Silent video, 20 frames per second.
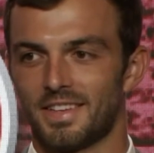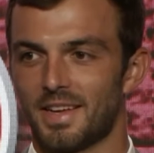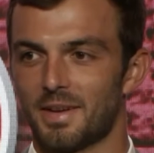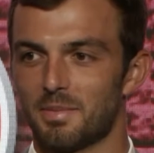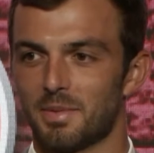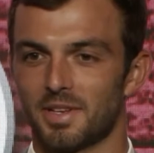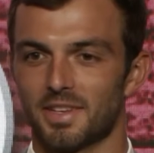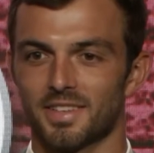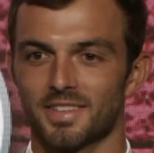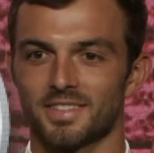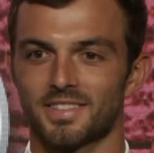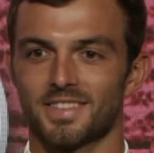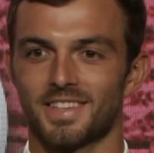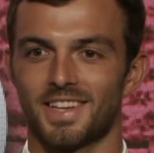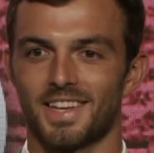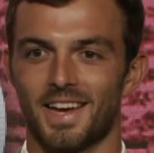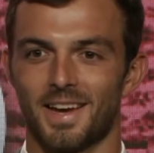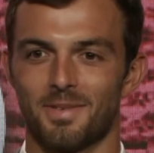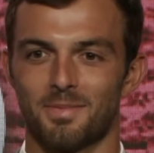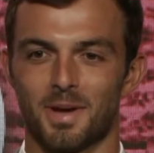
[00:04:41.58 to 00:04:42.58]
I mean,
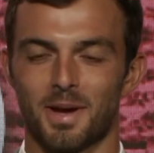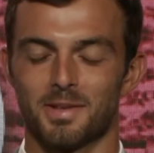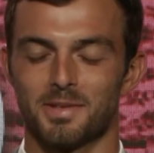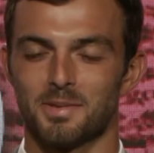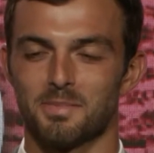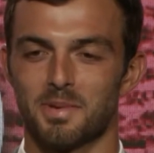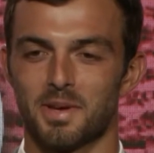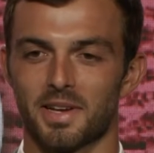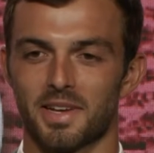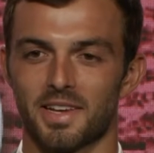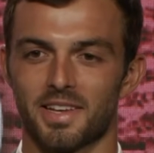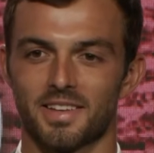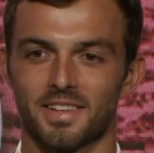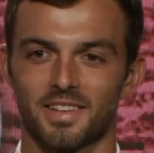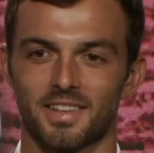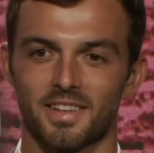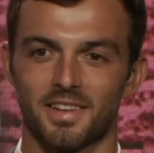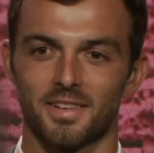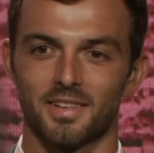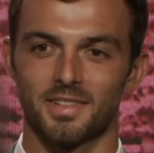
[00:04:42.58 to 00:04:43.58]
I'm not too picky.
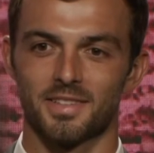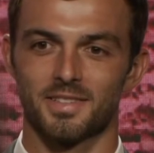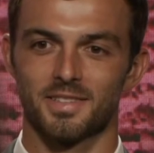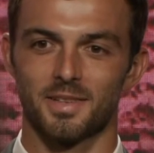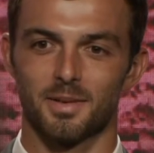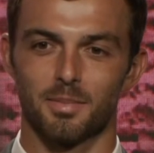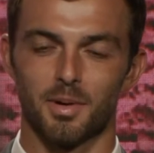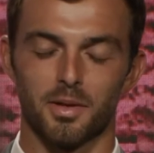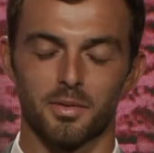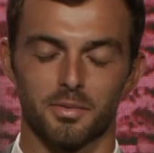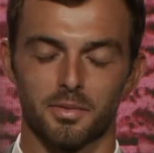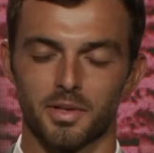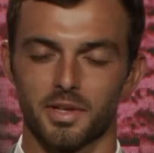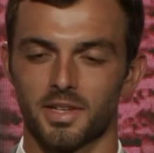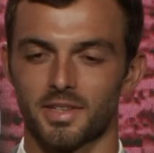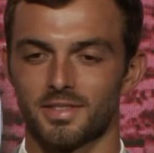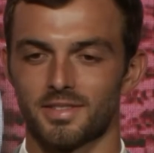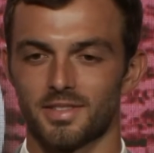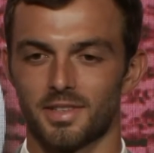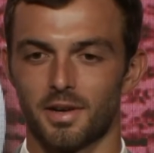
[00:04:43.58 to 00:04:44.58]
You know, it's, they're both
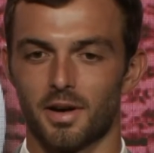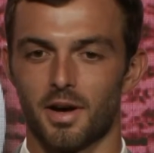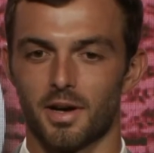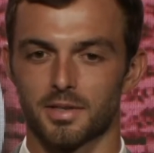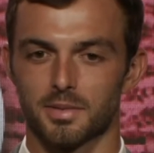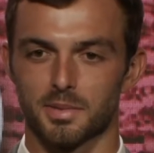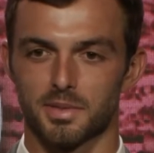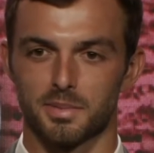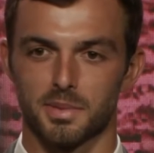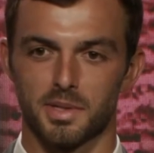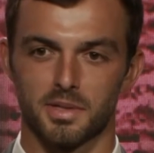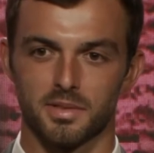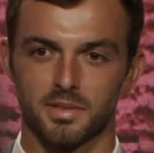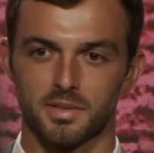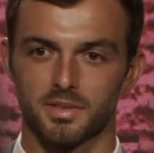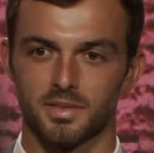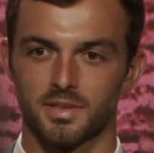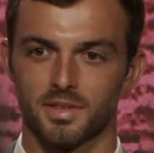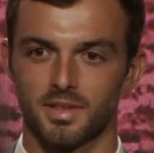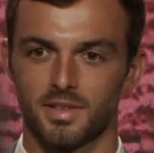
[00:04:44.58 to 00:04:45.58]
really, you know, awesome experiences.